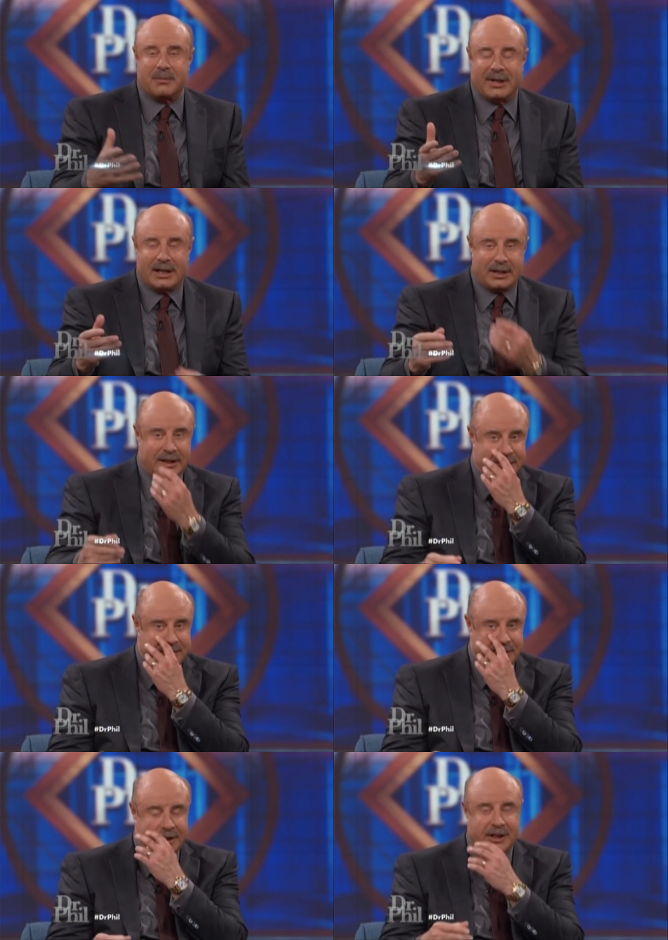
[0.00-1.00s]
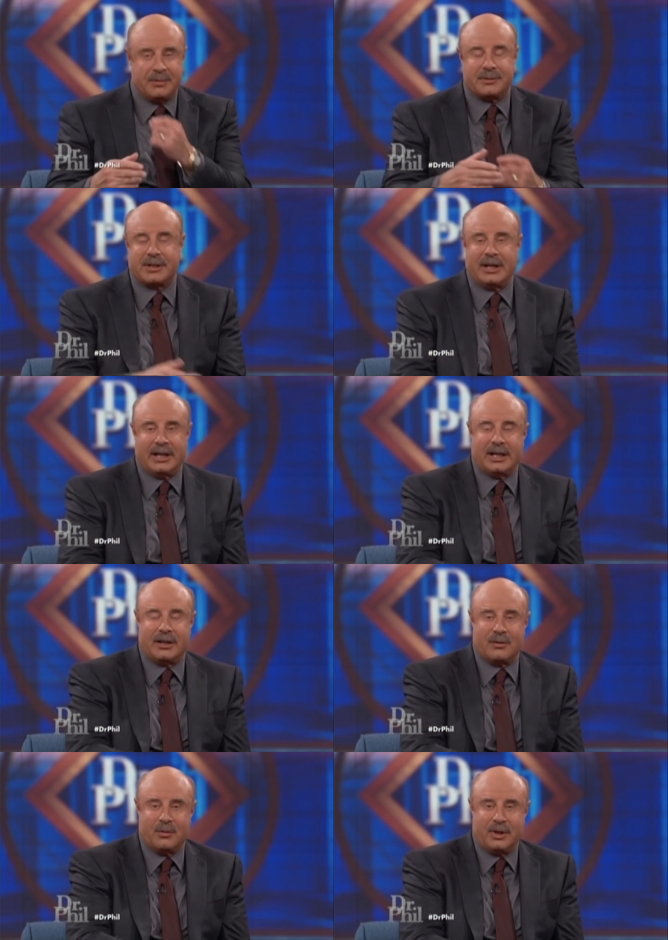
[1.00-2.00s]
about his dreams,
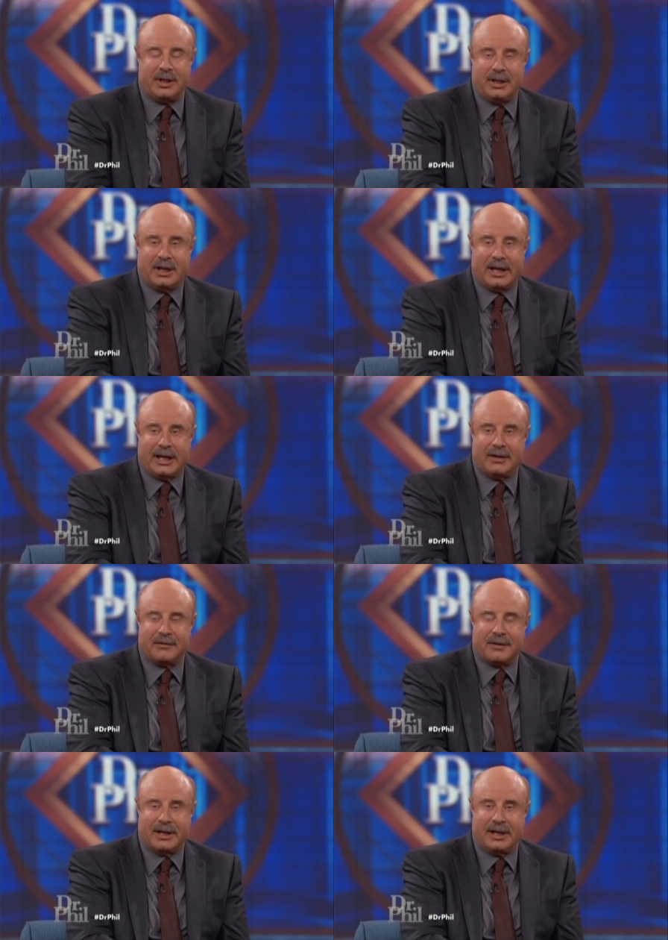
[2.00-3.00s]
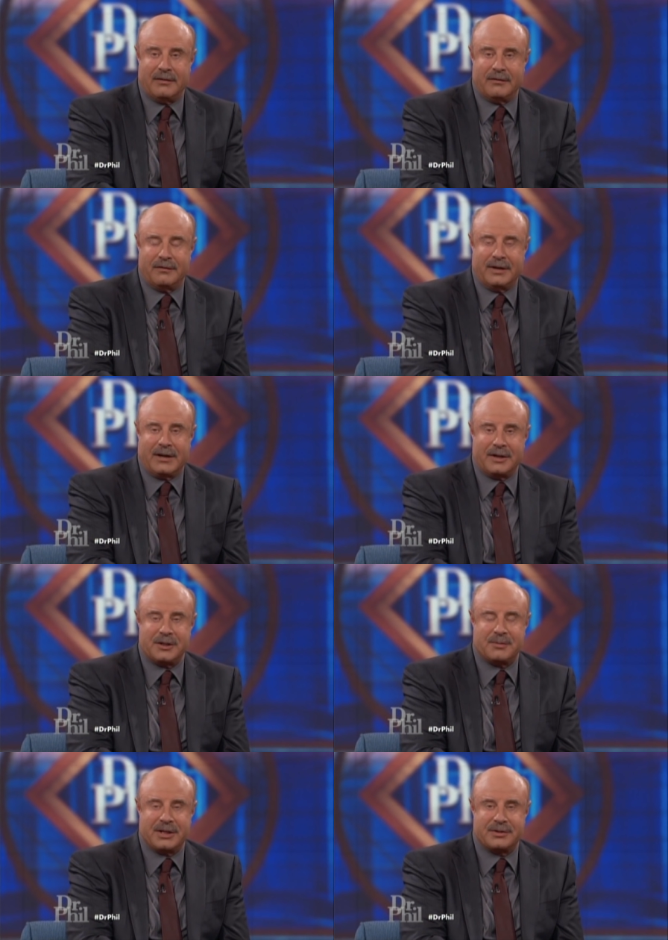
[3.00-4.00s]
and we have a
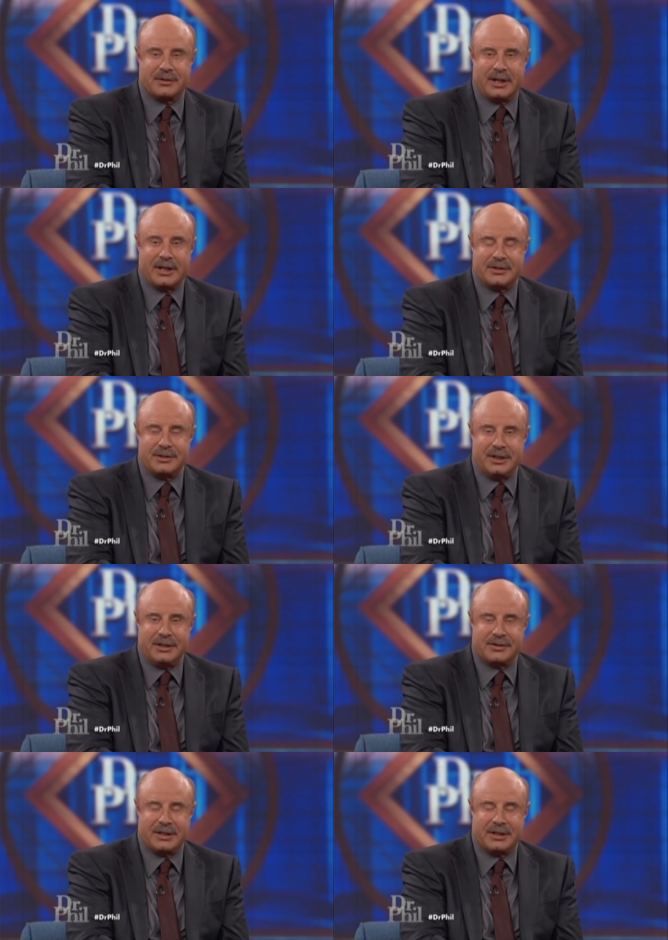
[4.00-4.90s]
very special guest. Gene